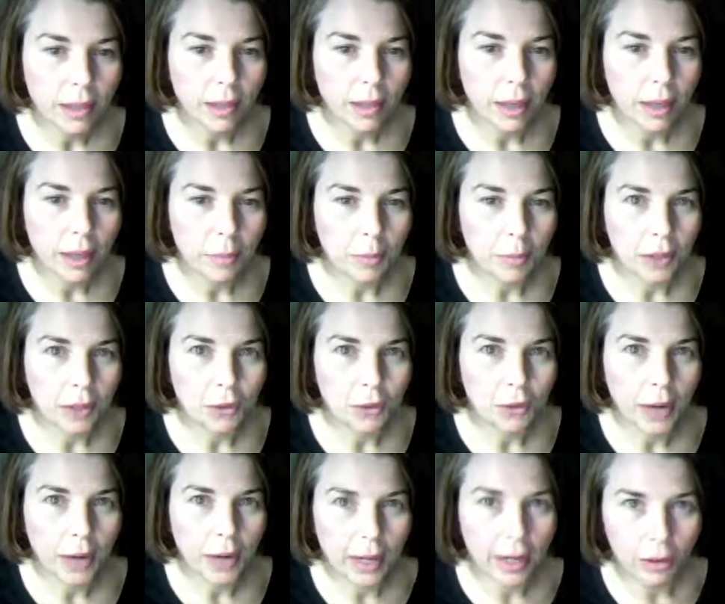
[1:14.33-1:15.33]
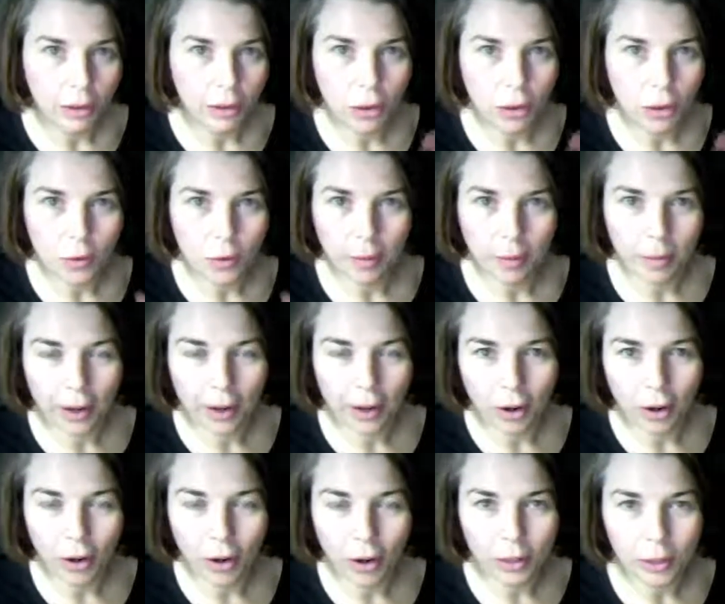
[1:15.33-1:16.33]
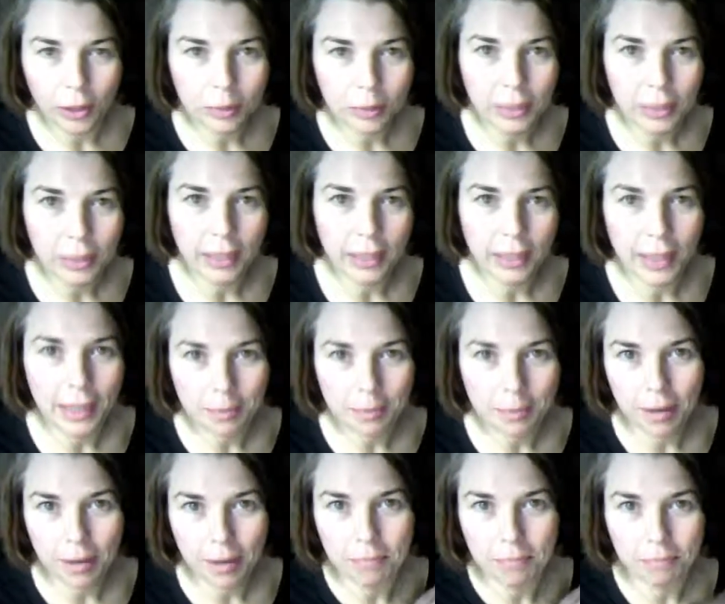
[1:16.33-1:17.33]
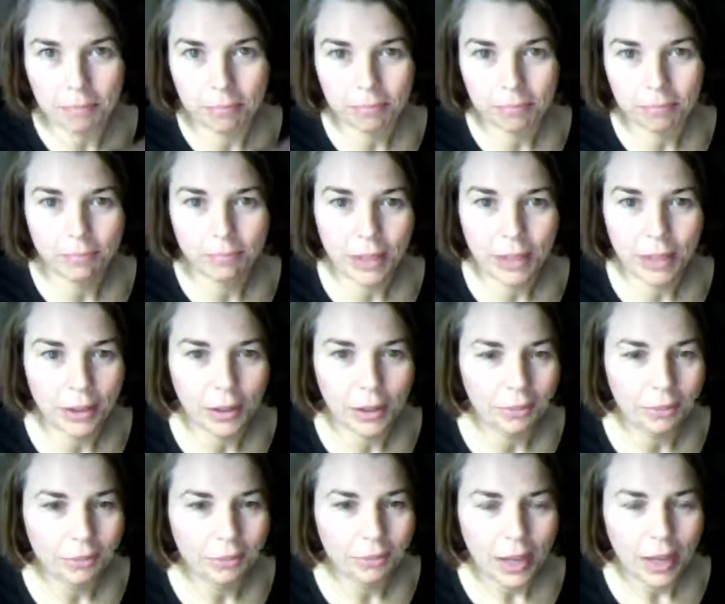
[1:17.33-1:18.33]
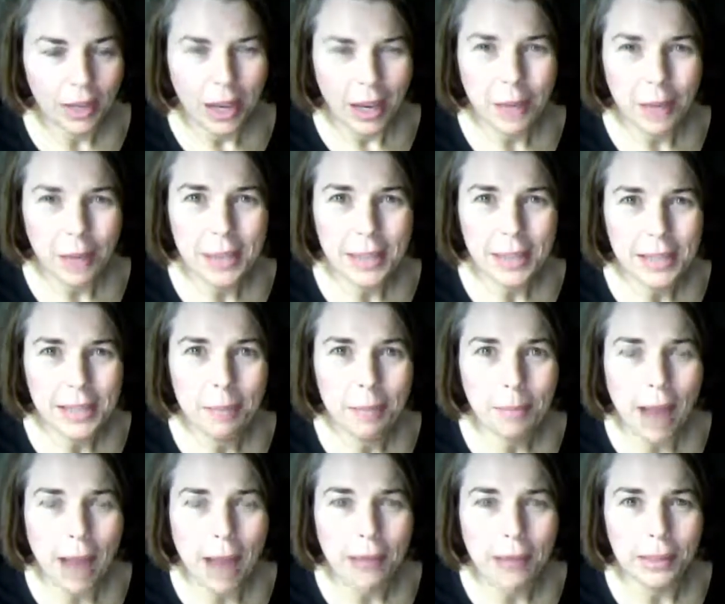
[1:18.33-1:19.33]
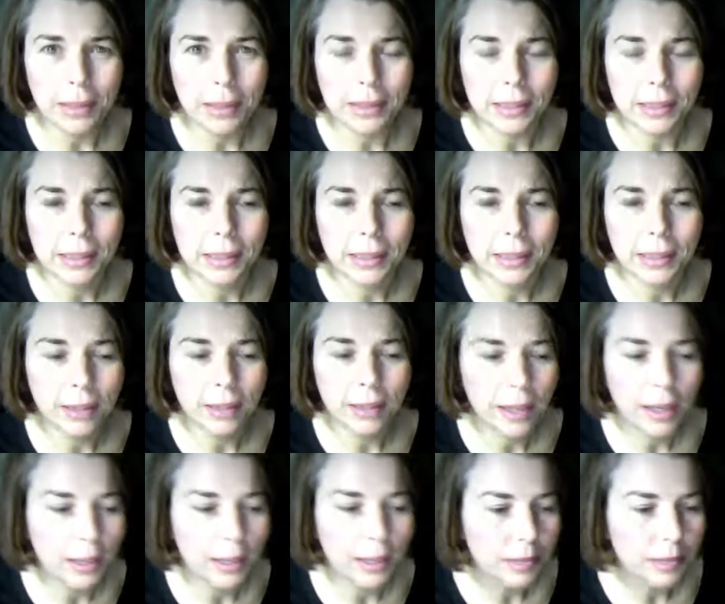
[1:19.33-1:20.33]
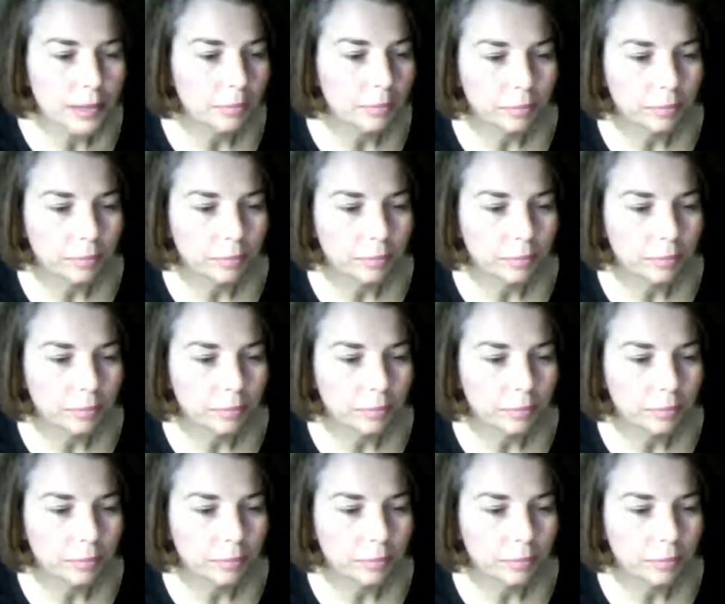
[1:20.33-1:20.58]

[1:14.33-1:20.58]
I'm going to try to lower my carbs and keep my, I want to stay balanced. I